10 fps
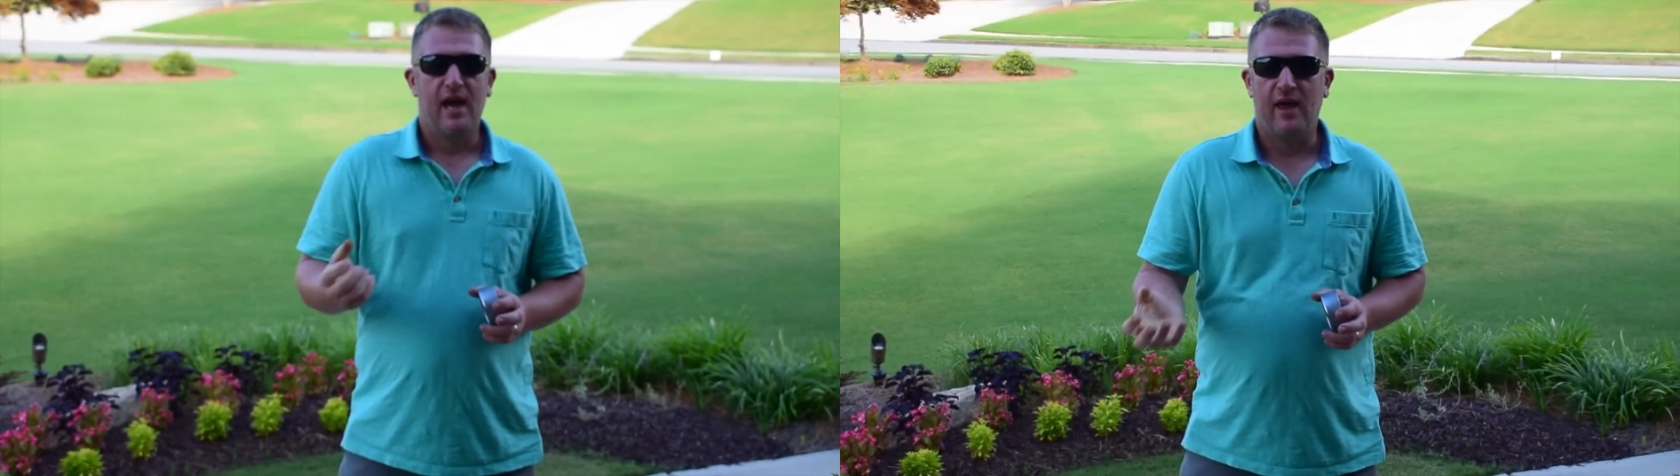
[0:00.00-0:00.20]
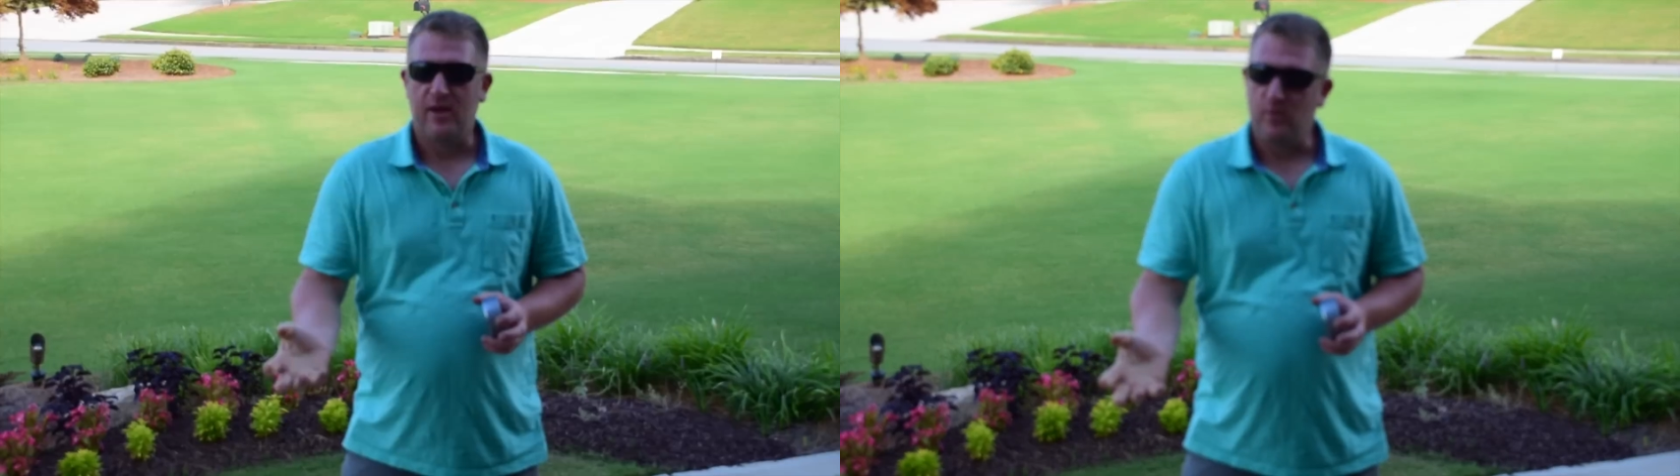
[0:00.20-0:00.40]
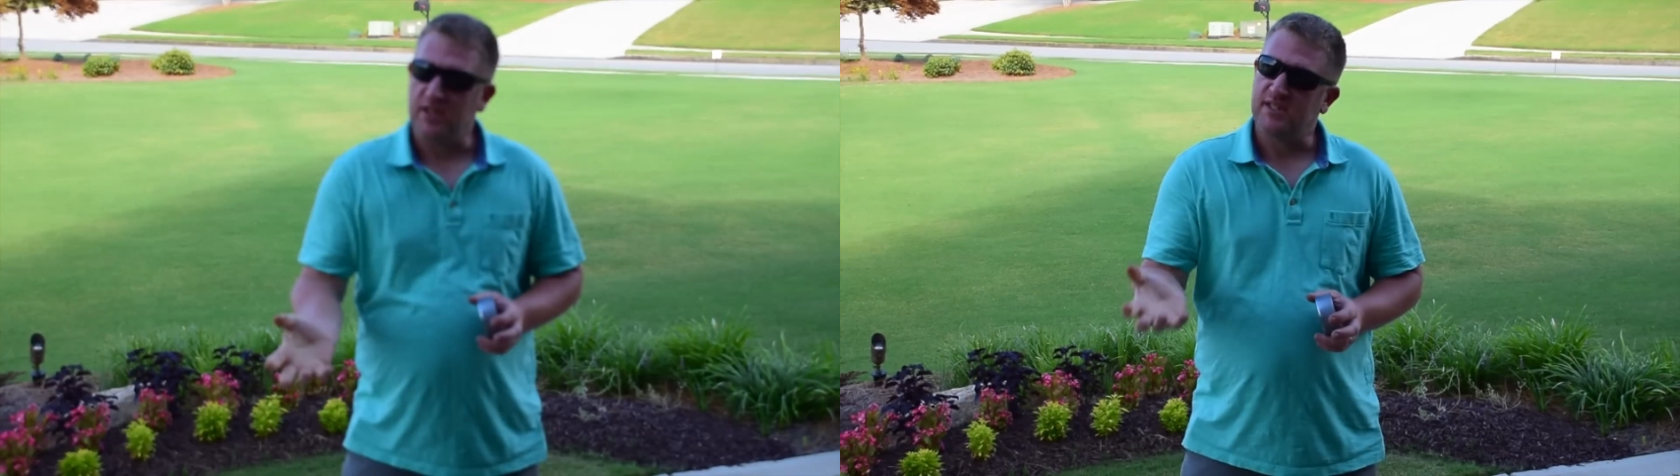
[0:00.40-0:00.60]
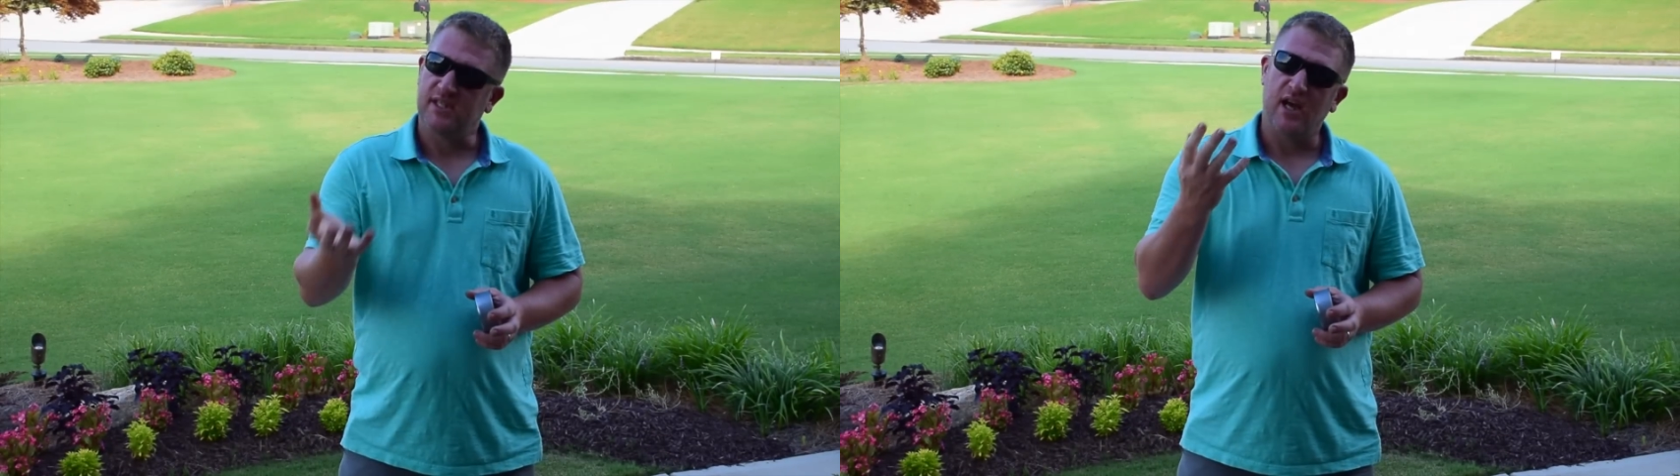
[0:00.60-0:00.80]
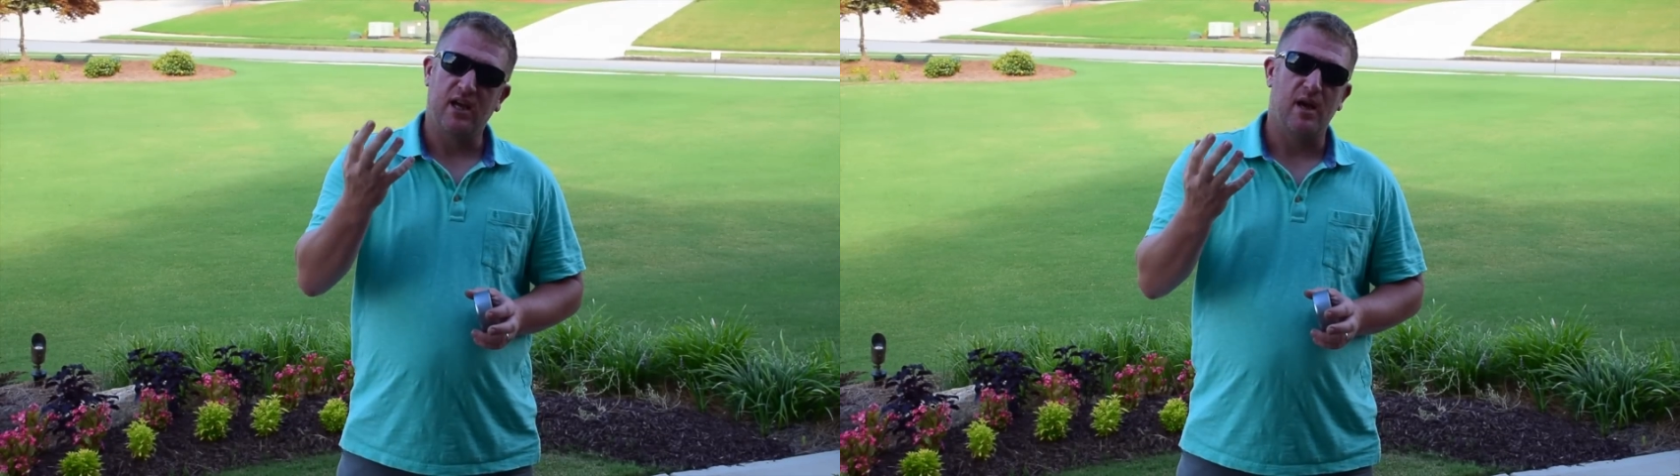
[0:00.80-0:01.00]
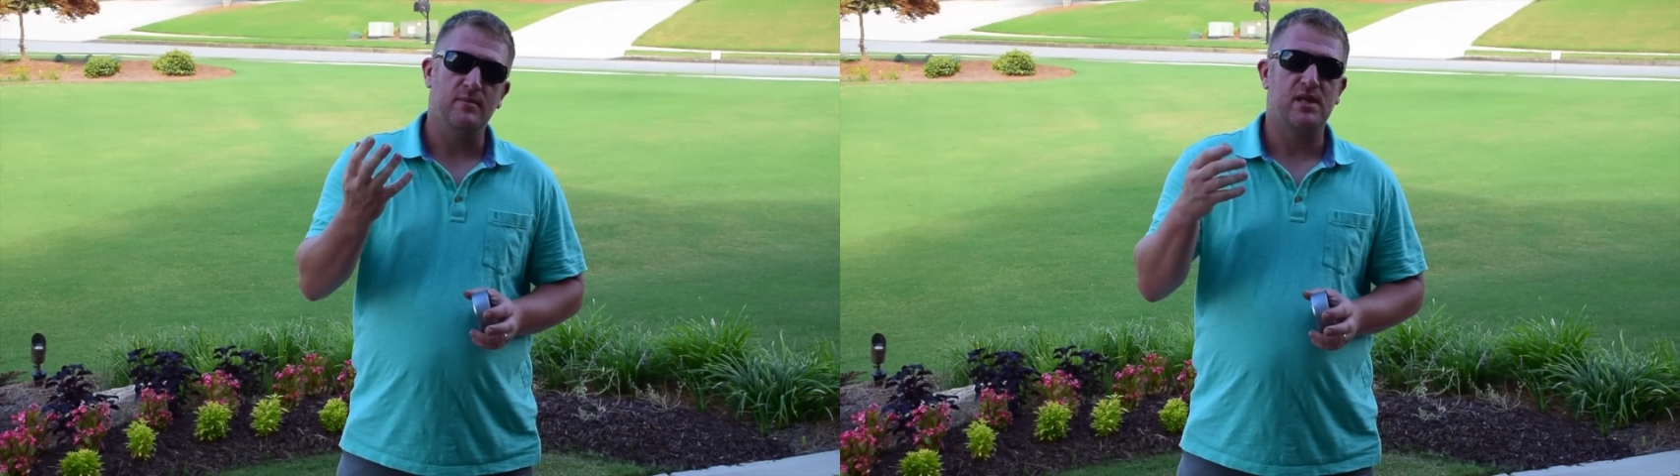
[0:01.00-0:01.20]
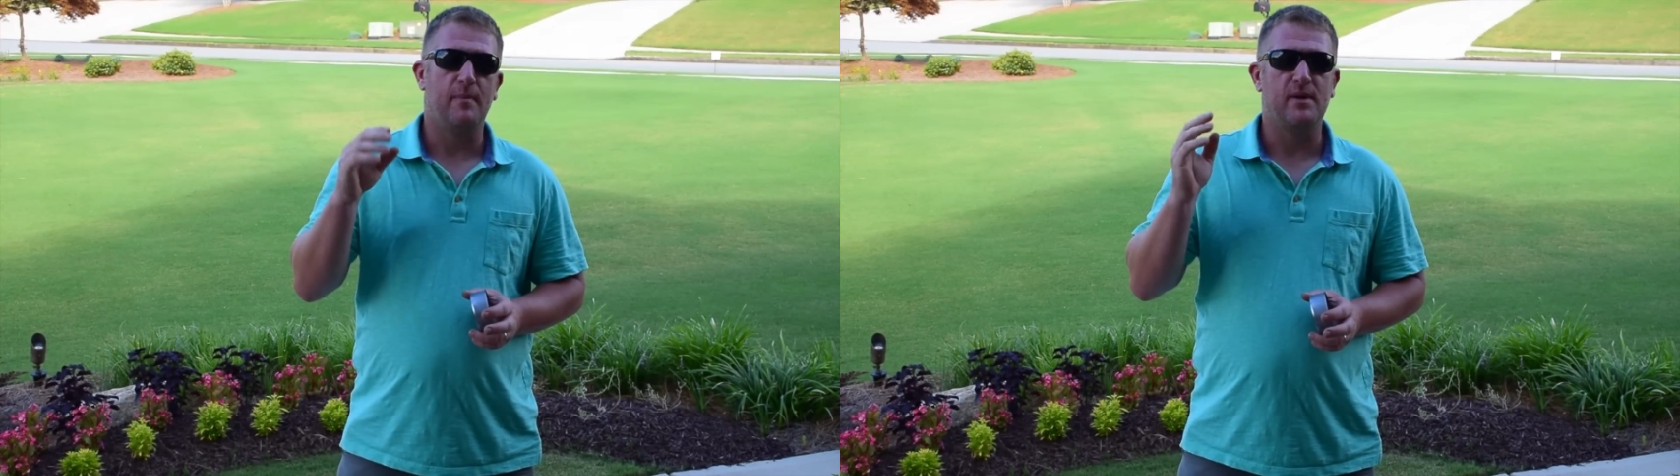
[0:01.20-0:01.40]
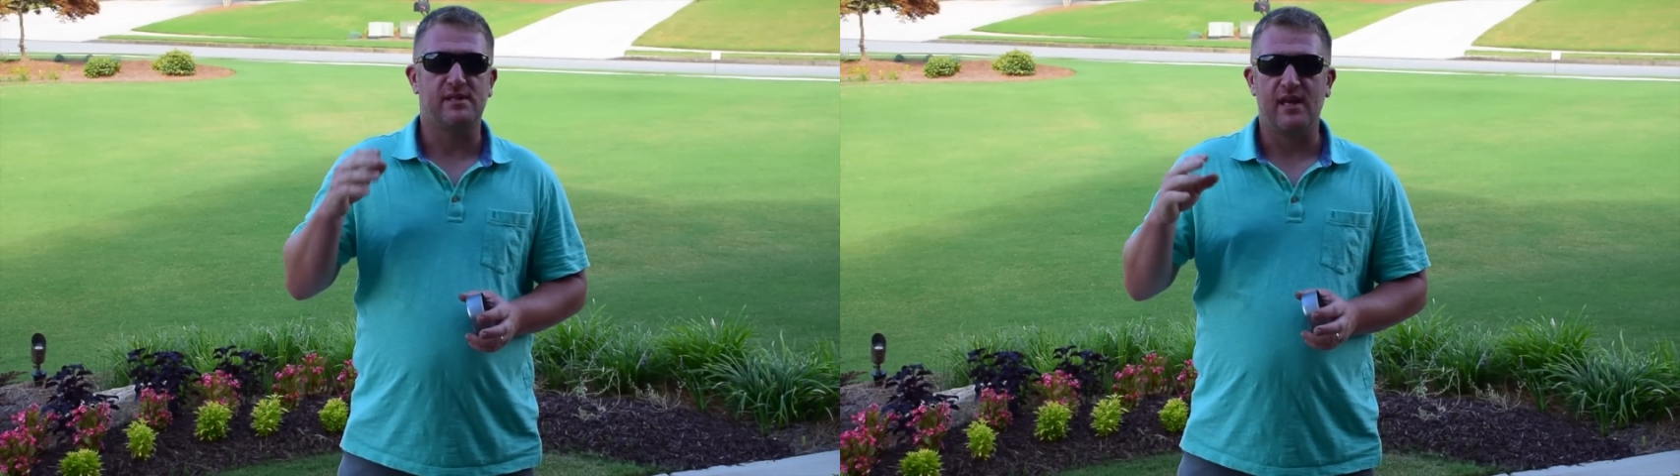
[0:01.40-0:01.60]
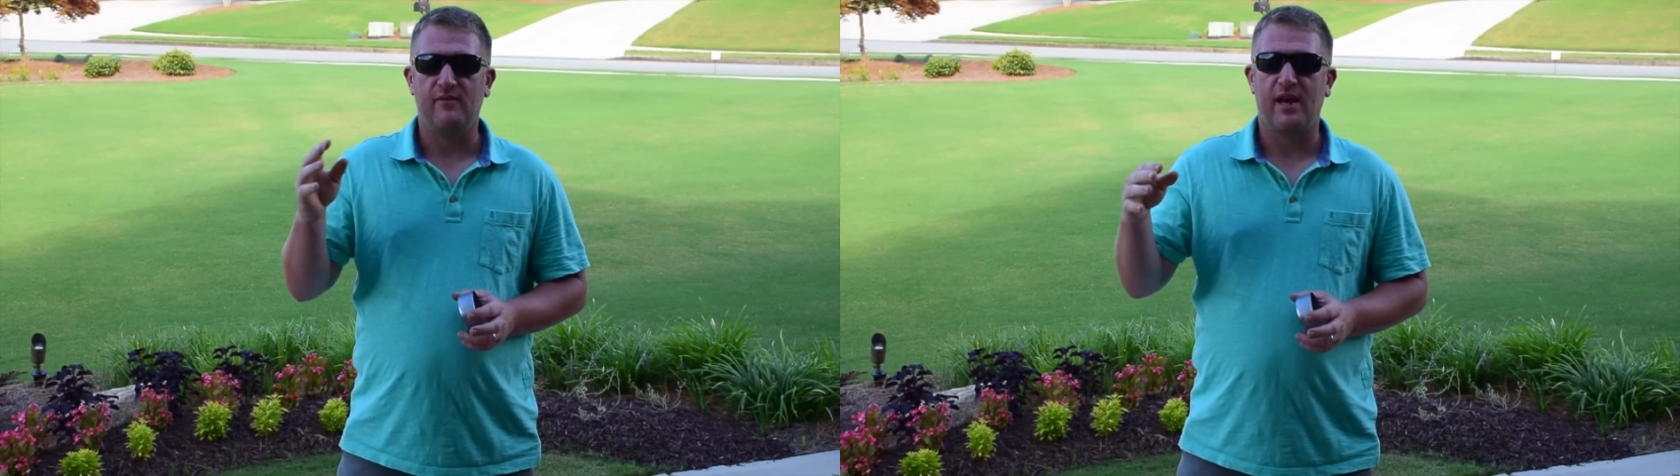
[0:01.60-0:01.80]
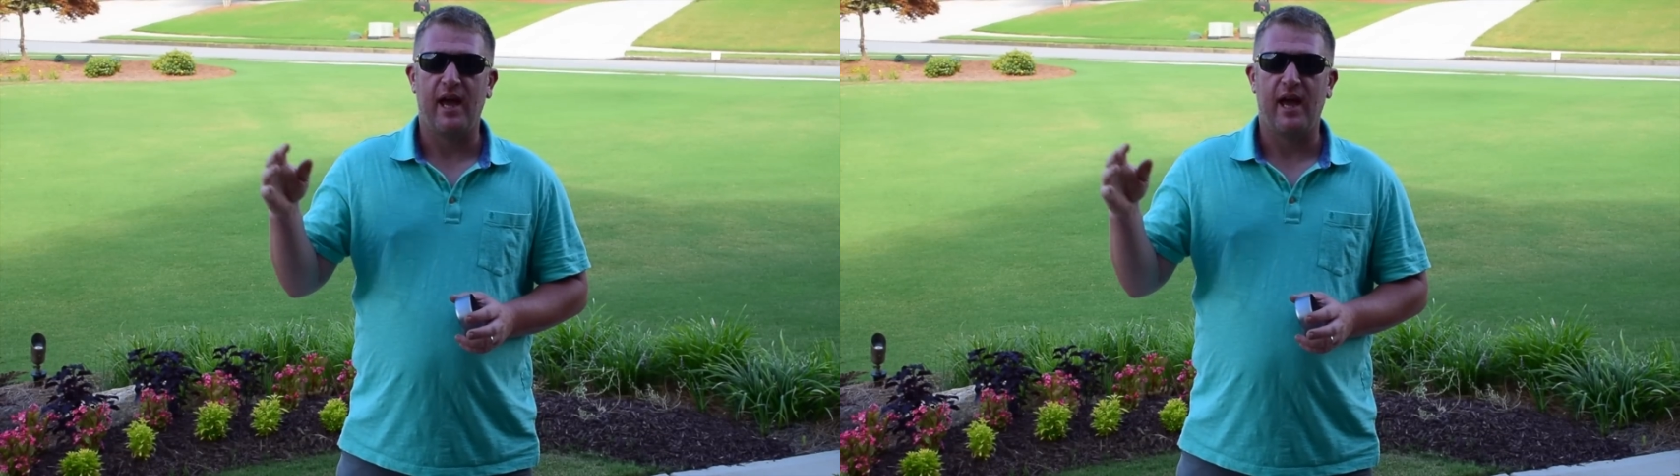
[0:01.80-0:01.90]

and then when the sun comes up at 7,